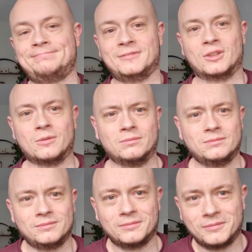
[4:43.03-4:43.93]
so
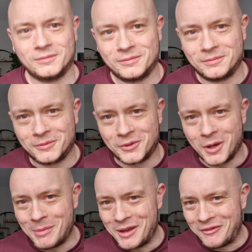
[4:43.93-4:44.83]
got a
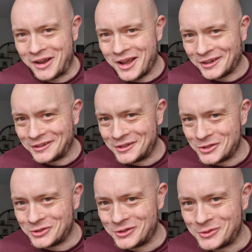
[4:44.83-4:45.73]
bit of an heart
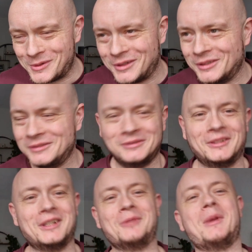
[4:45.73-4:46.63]
condition as well.
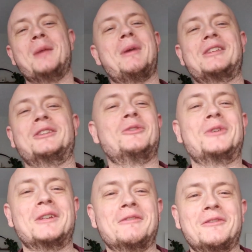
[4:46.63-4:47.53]
And he basically
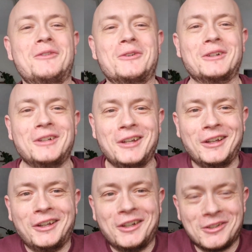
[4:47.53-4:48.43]
don't give a fuck.
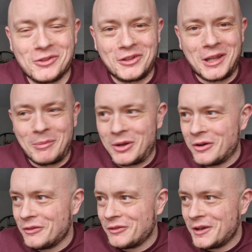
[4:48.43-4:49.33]
Doesn't let me
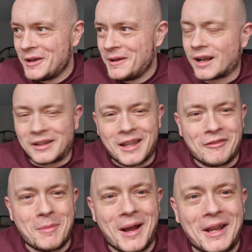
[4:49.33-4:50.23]
off. I can laugh
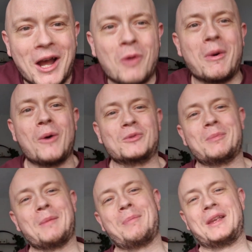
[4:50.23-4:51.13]
about it now, but I was a
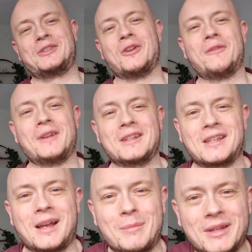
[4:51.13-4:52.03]
bit pissed off at the
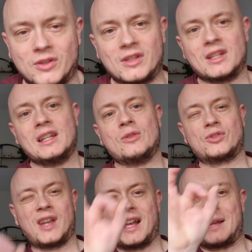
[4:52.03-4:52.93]
time because there's a little
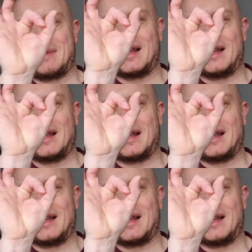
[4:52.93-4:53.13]
sign about